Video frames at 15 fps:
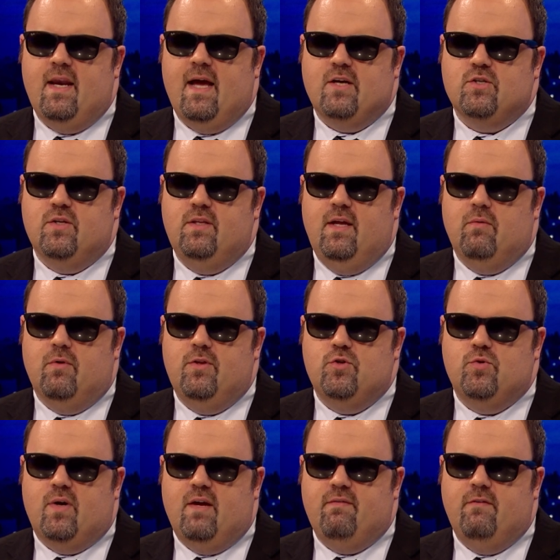And actually, they were the
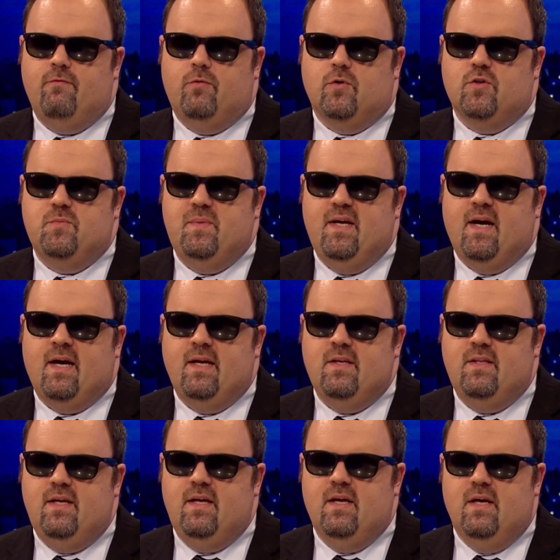driving force
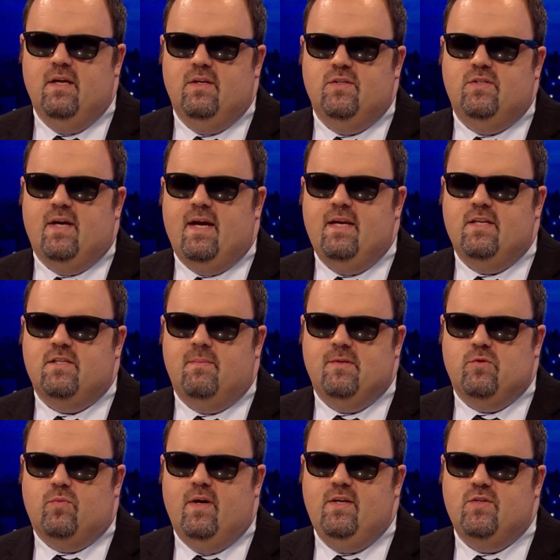behind the Zionism
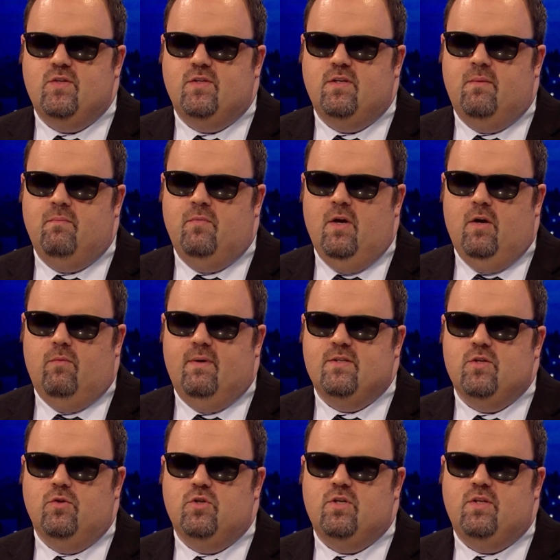is racism
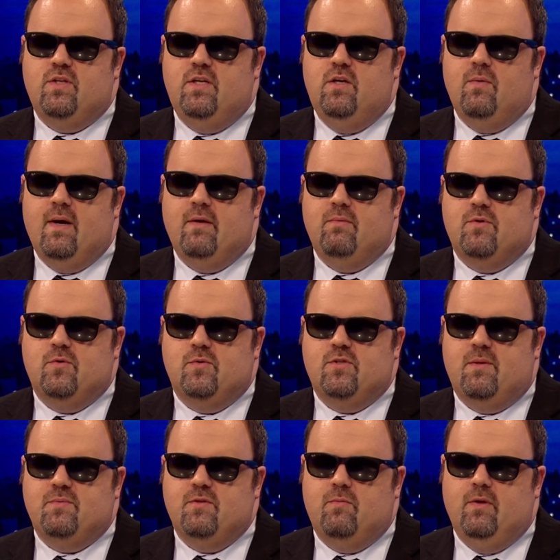resolution at the UN, which was
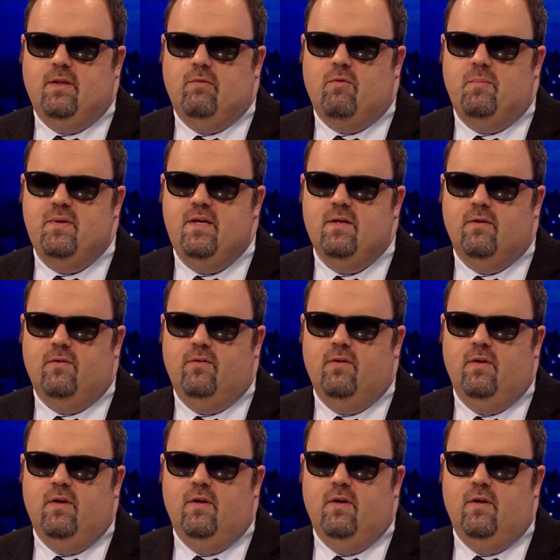subsequently repealed.